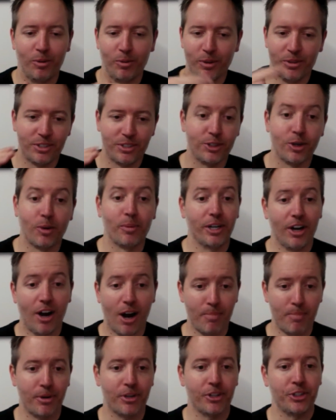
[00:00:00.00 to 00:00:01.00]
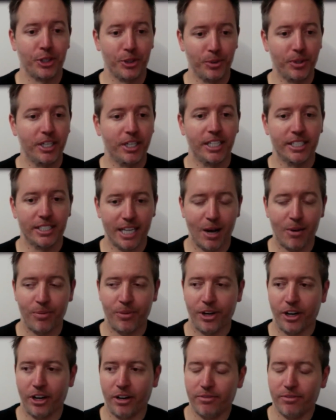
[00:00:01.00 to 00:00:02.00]
with so many opportunities out
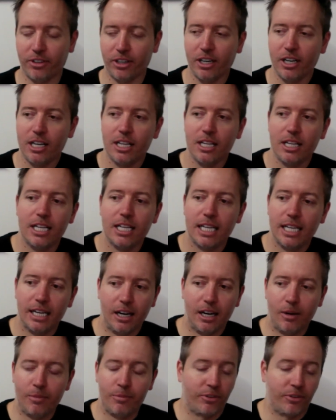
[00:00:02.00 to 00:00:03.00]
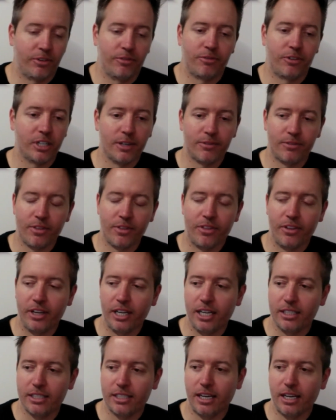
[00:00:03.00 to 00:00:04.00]
there for different
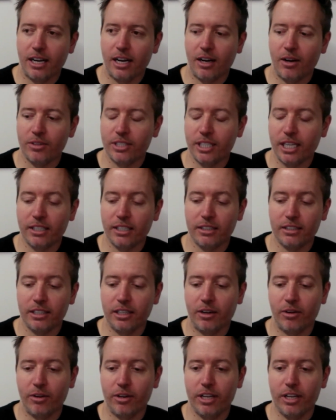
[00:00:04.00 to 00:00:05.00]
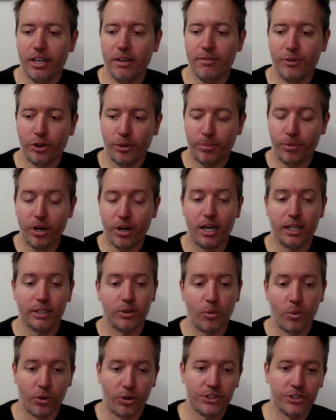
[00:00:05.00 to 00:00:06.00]
things. And I would say, if you're a product
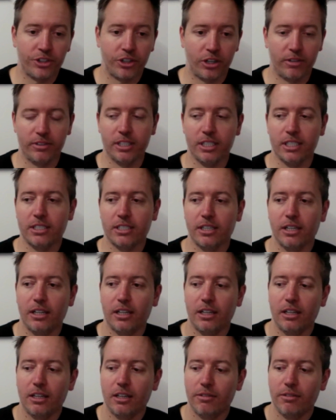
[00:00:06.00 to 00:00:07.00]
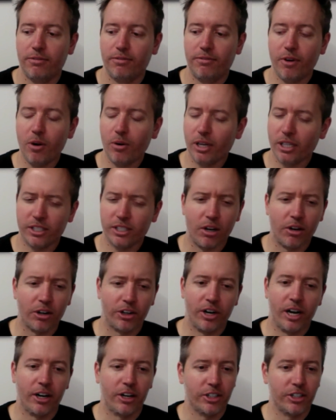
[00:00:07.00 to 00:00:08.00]
or service, focus all
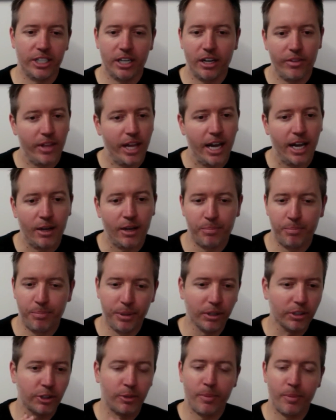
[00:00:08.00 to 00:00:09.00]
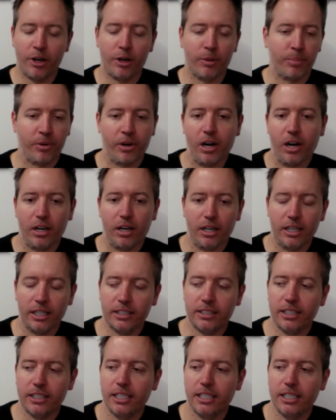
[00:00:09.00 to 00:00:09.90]
your energy on that. Build a better product